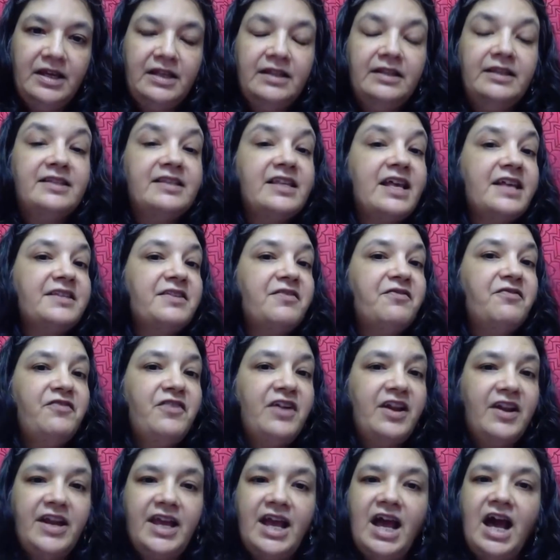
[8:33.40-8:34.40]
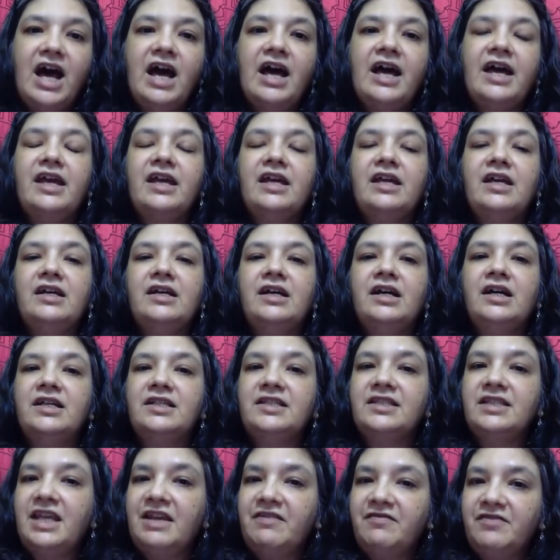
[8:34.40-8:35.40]
This has a very high
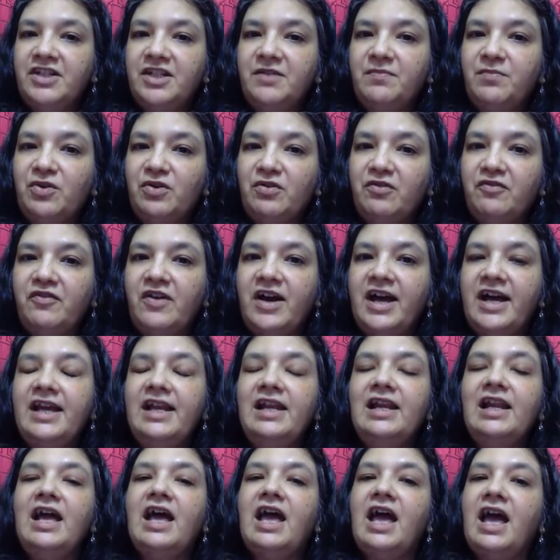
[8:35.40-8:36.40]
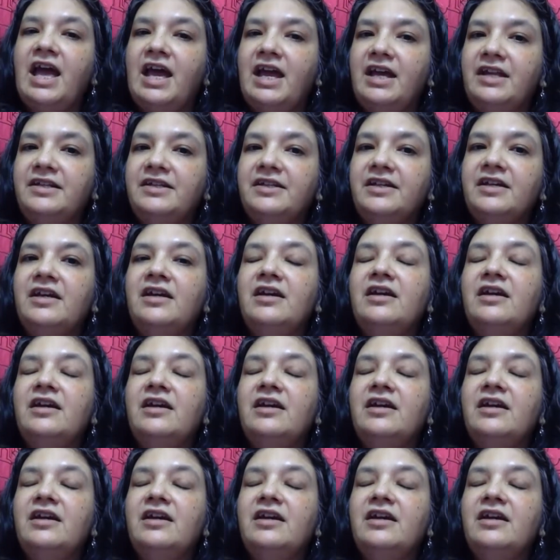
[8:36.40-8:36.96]
safety profile and